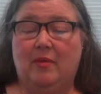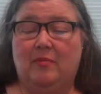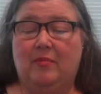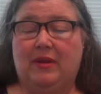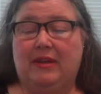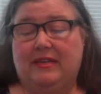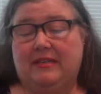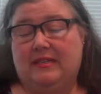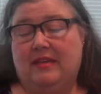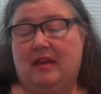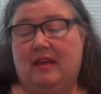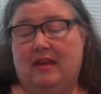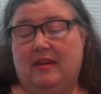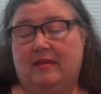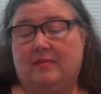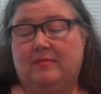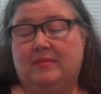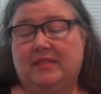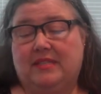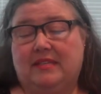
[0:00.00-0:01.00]
but at
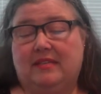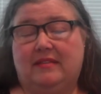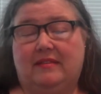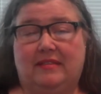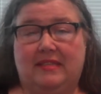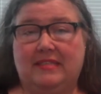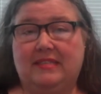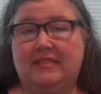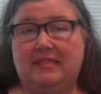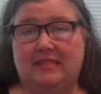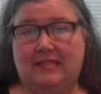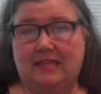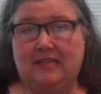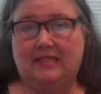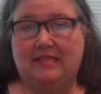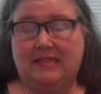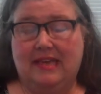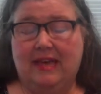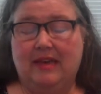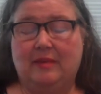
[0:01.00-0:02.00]
times, this is a
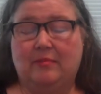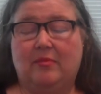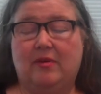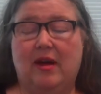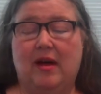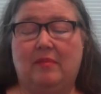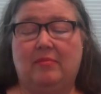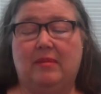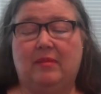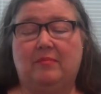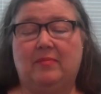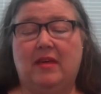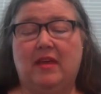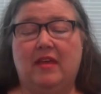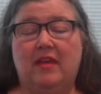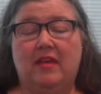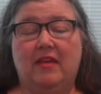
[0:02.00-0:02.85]
second problem.